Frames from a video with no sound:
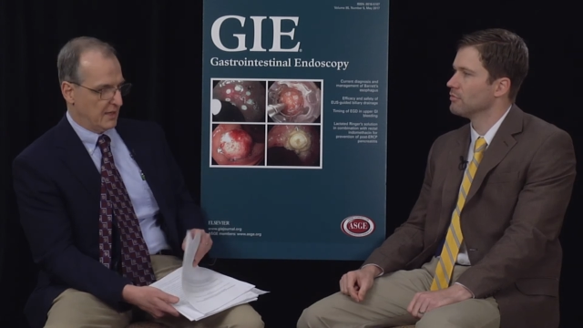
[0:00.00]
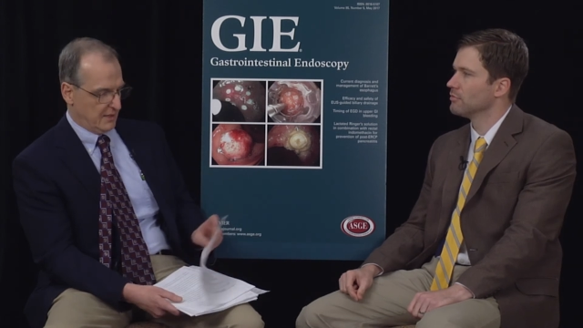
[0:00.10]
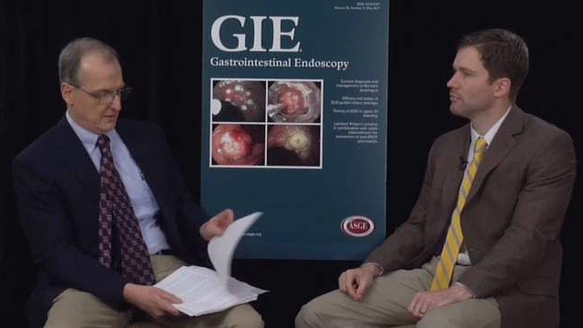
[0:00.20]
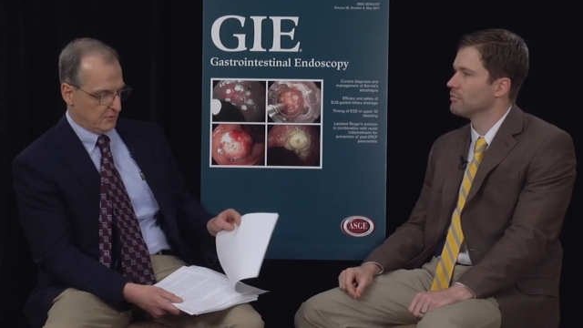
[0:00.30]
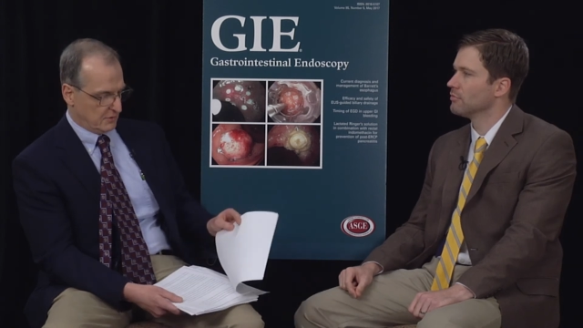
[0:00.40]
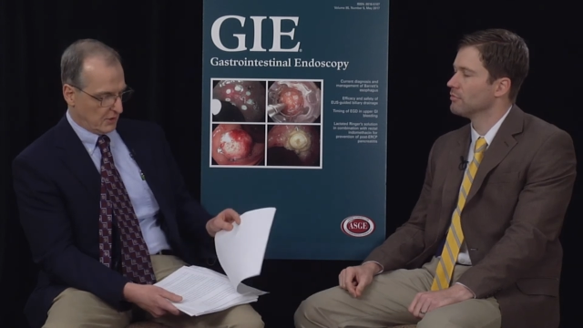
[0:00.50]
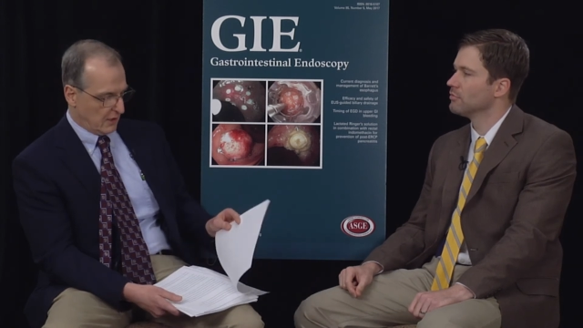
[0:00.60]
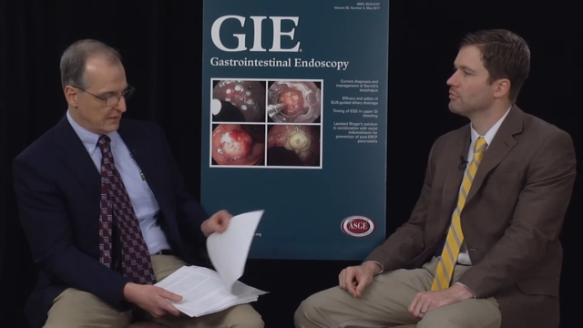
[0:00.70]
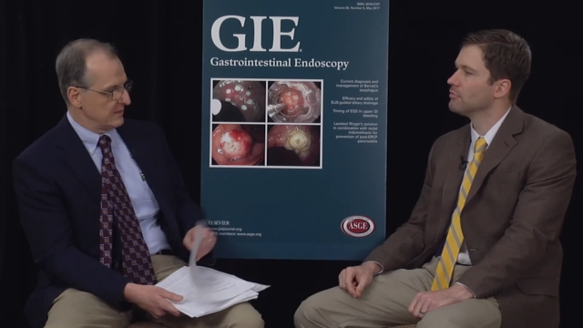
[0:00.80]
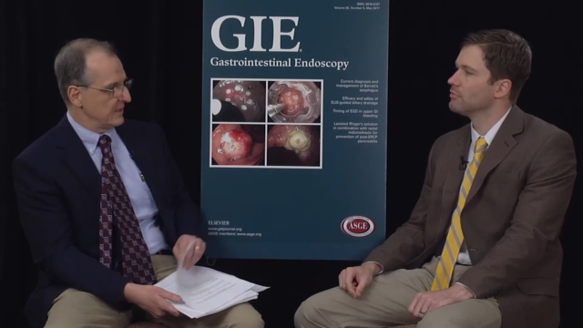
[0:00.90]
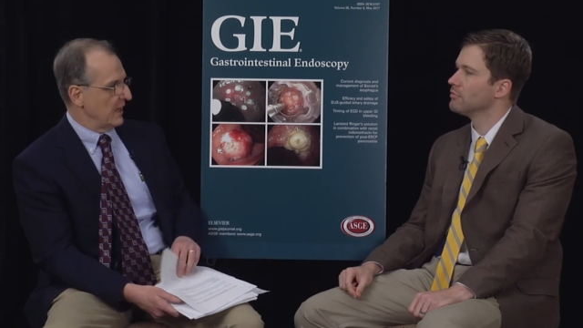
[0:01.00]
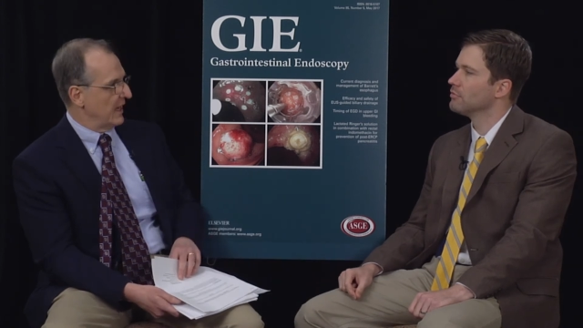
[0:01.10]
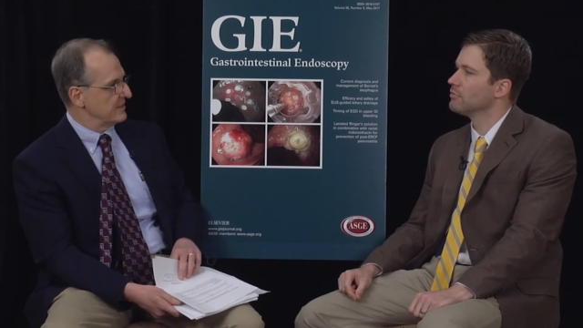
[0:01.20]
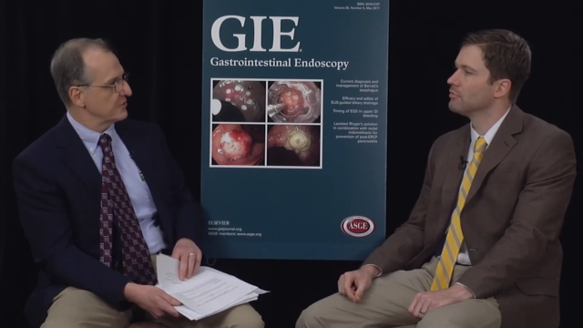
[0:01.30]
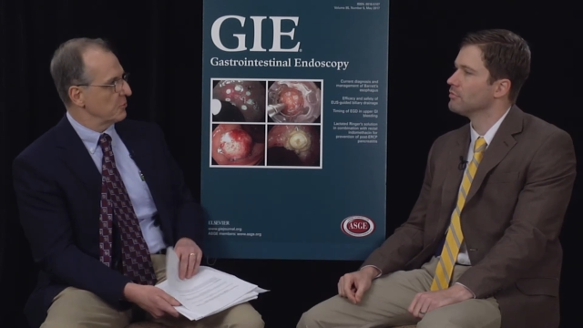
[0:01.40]
Speaker 1: and you call it the
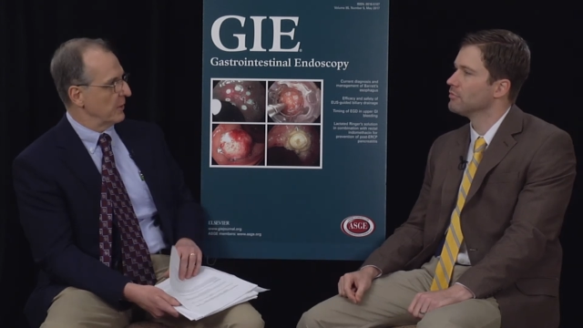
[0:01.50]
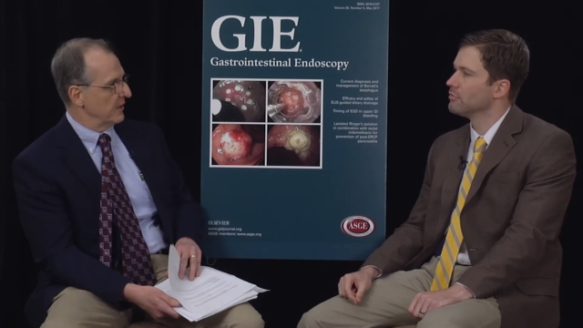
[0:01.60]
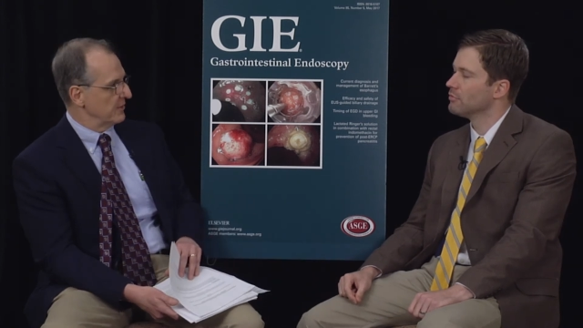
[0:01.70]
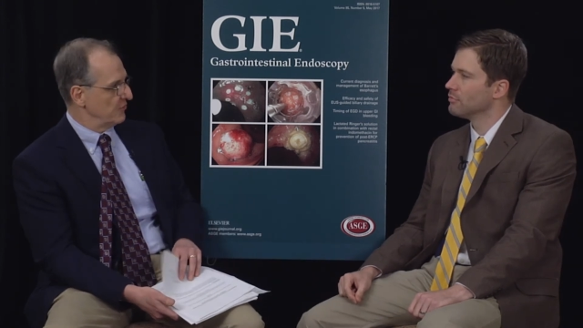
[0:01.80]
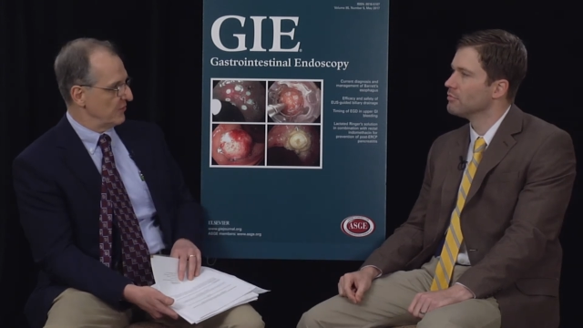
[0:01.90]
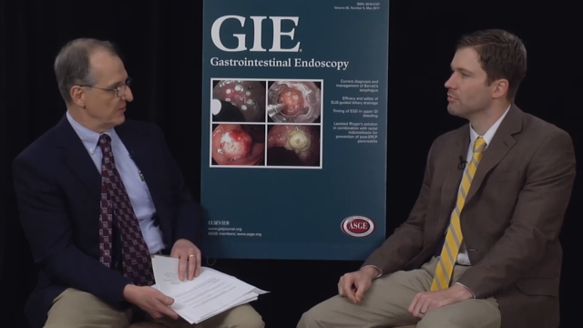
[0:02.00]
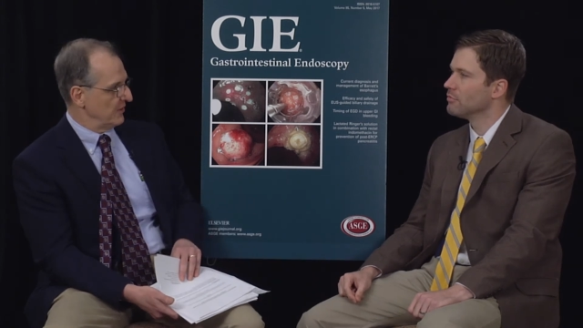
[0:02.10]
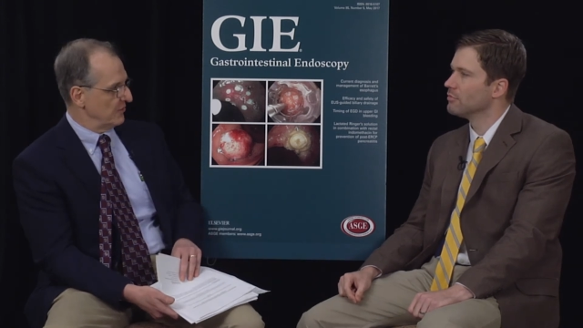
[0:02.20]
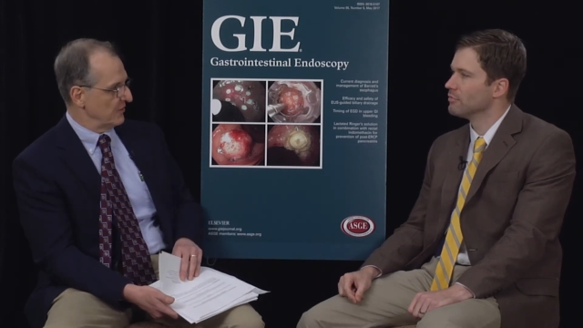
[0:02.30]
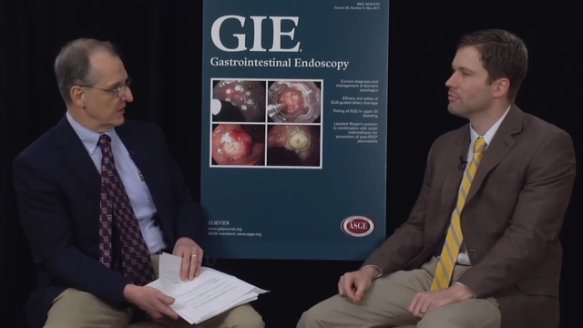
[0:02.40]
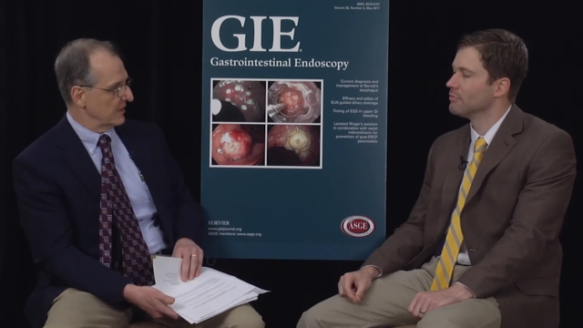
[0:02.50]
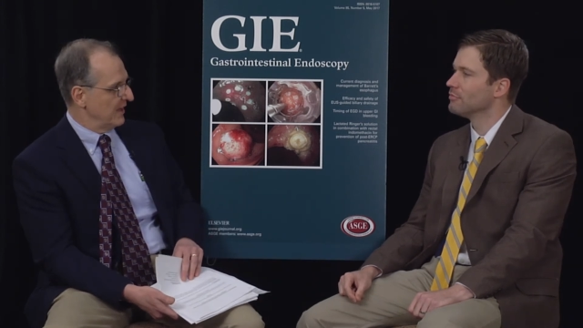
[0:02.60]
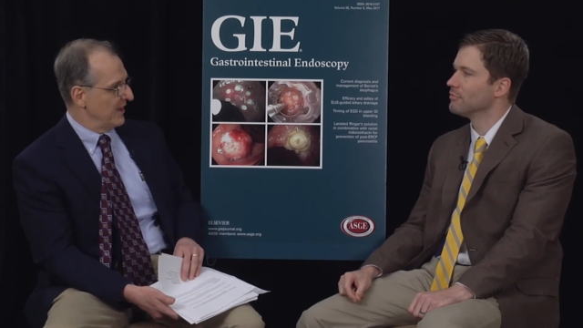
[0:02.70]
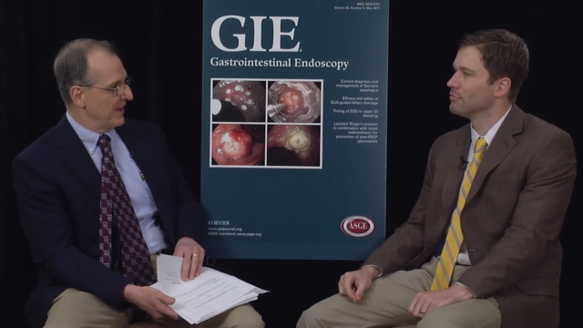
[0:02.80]
I squared statistic.